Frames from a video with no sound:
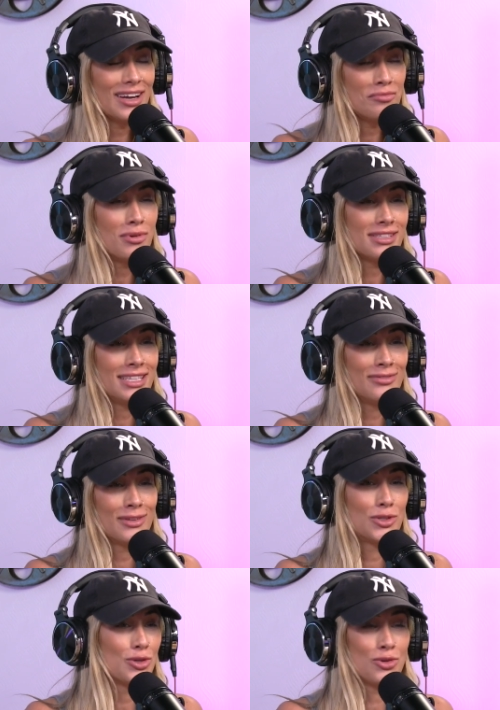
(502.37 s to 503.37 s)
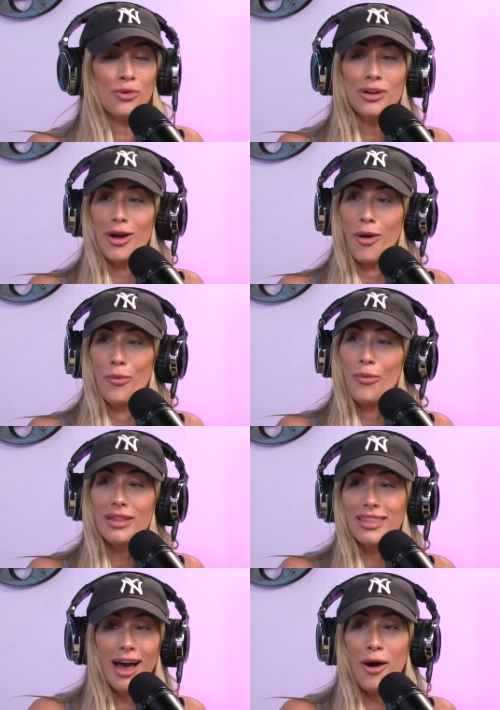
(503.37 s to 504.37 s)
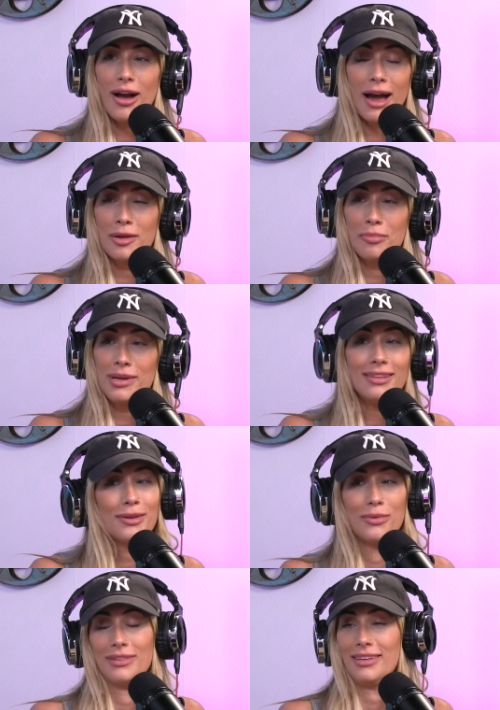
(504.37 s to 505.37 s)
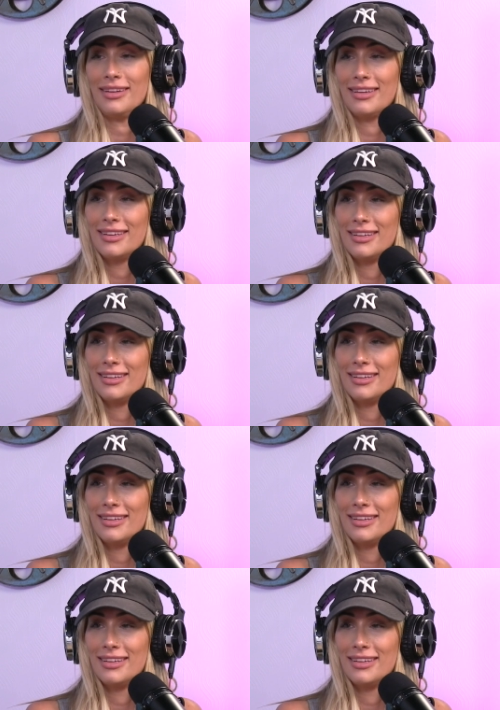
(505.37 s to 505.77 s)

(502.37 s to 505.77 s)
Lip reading: wasn't even a DiGiorno. What the hell kind of pizza was it?